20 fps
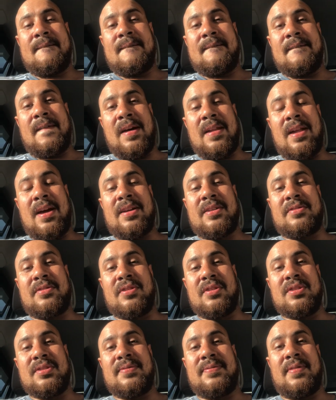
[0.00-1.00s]
I like
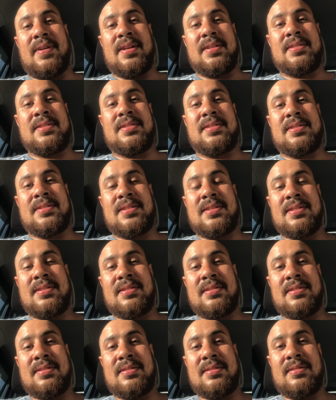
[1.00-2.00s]
those fights.
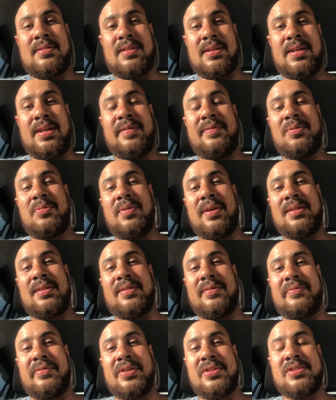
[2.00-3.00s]
The heavyweight
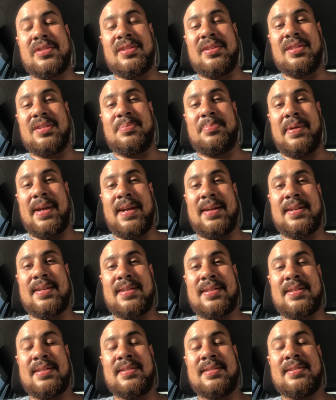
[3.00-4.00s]
division is
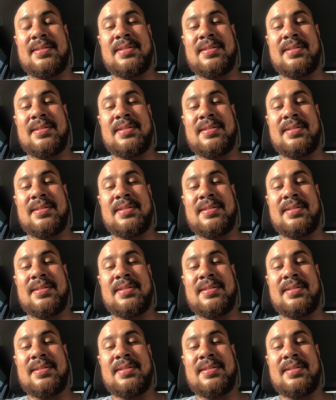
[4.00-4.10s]
back.